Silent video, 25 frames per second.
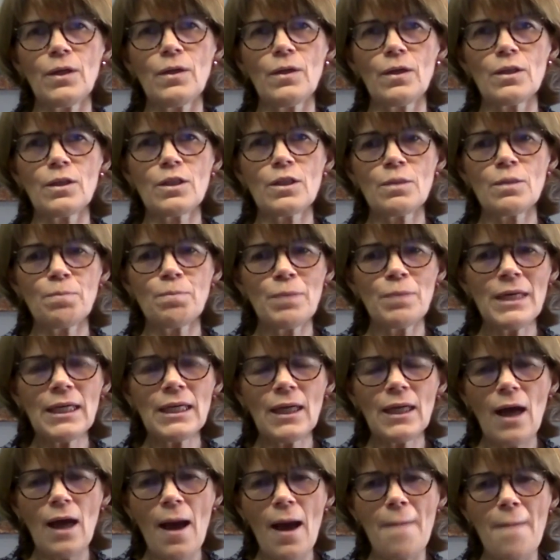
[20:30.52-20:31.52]
speak
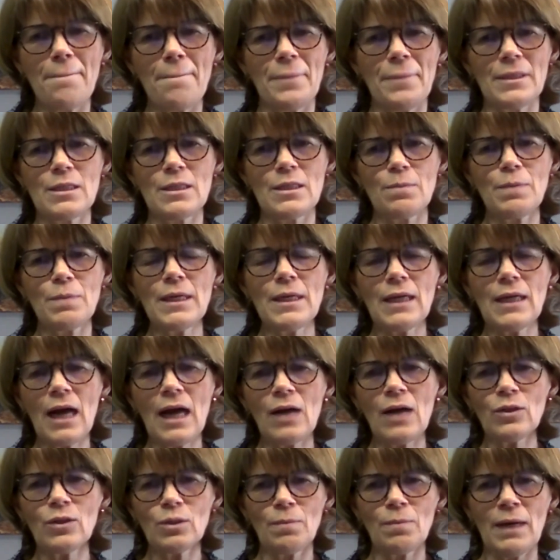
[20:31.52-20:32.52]
up and speak
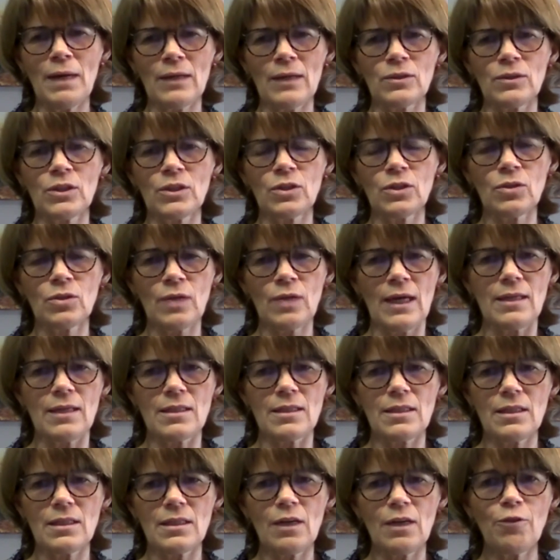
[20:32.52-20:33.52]
out about
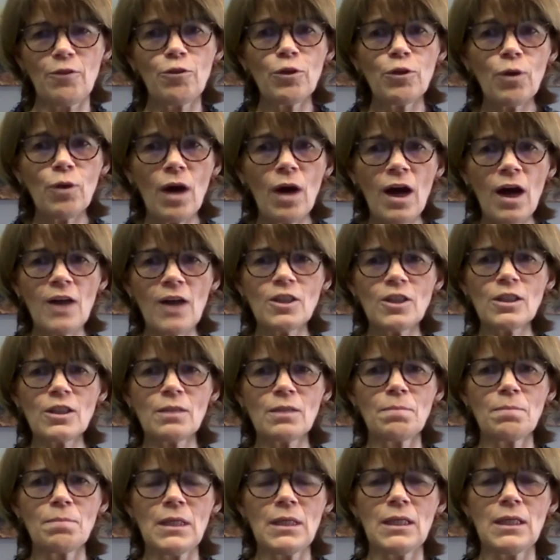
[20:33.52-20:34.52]
stress, if you ask
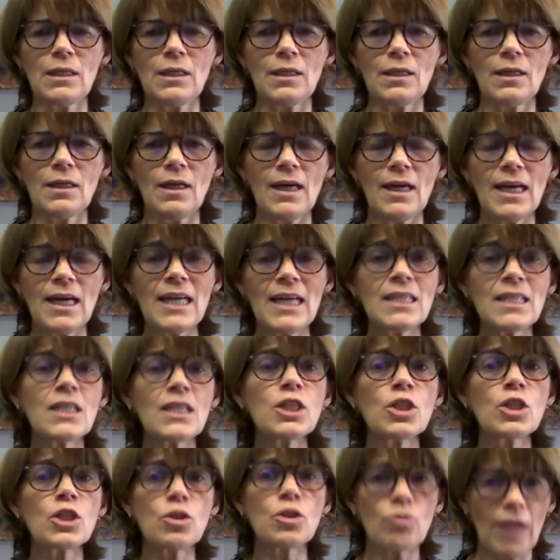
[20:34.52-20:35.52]
me, is a
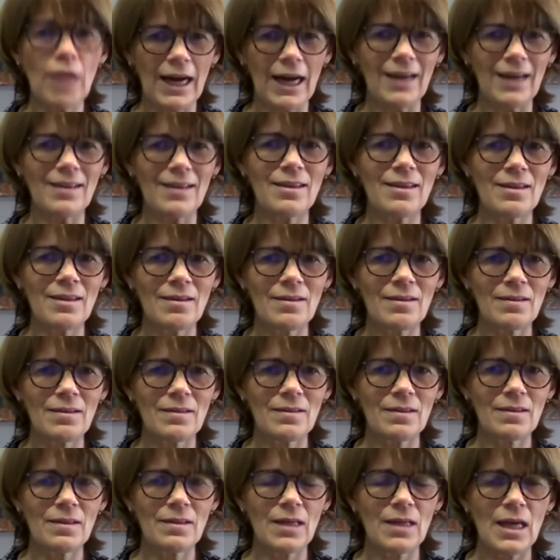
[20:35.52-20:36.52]
strength.
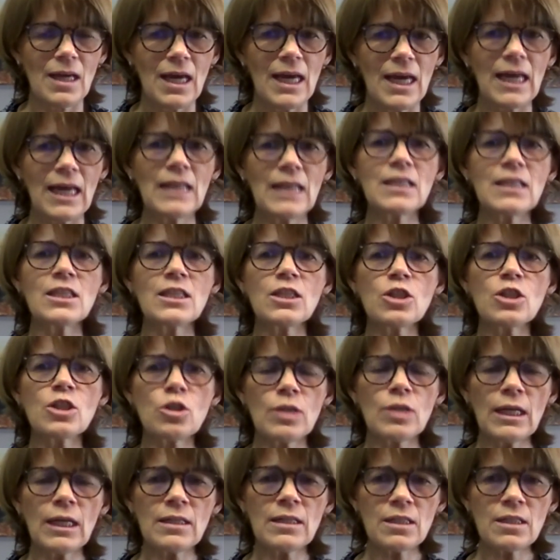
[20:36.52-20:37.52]
It's
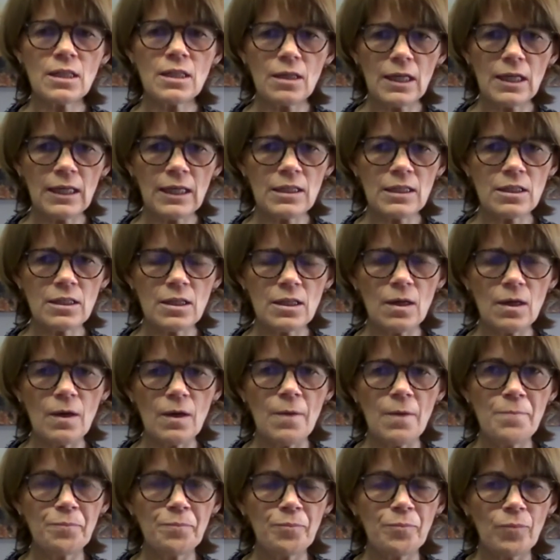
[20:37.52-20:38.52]
a
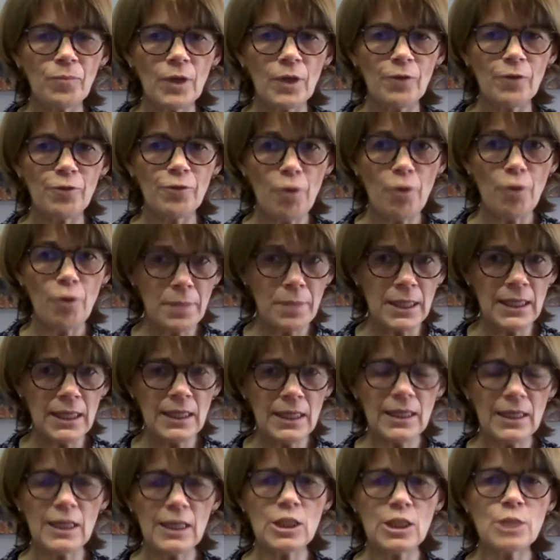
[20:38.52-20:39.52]
for me,
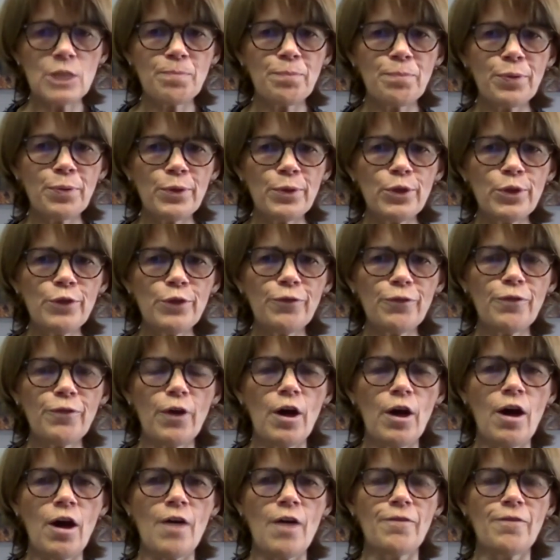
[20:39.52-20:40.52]
it's proof
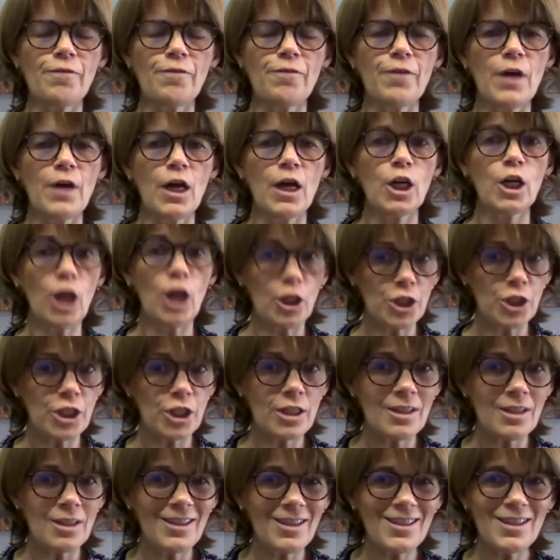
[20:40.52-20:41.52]
of
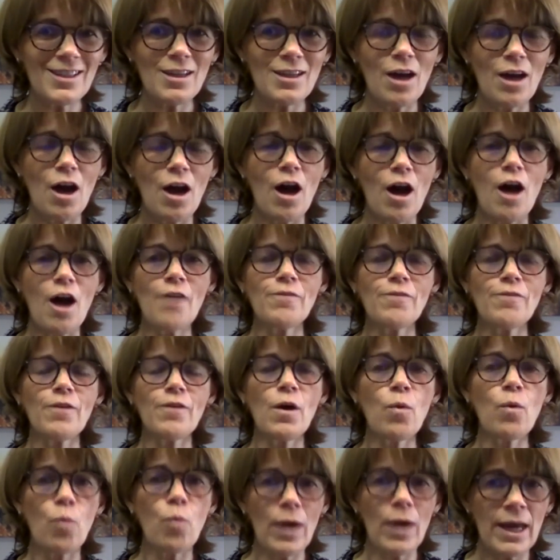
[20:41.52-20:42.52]
consciousness, of
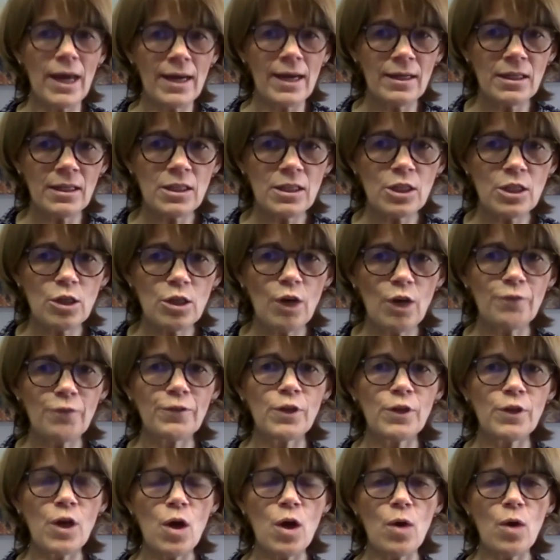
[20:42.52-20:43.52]
awareness, of
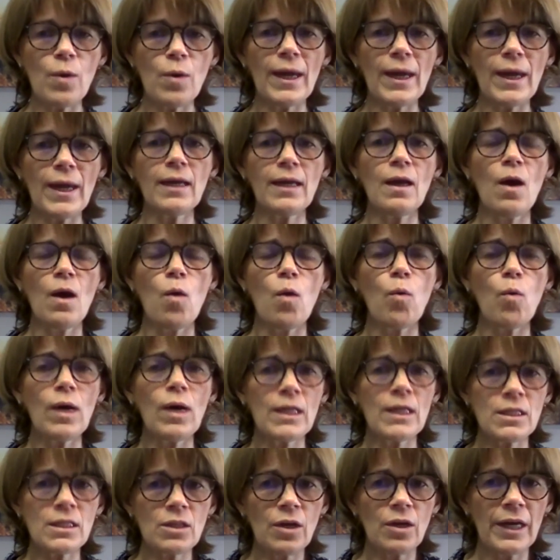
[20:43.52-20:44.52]
knowing what
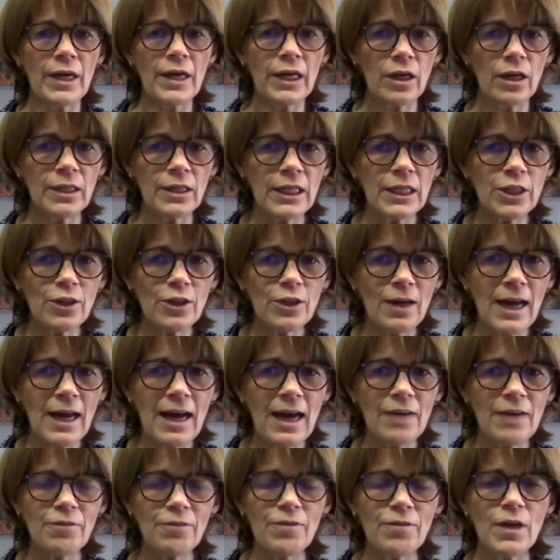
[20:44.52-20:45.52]
is going on in your
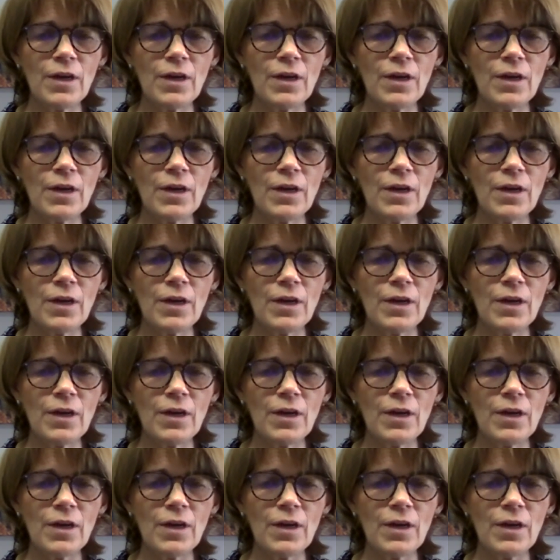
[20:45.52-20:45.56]
life.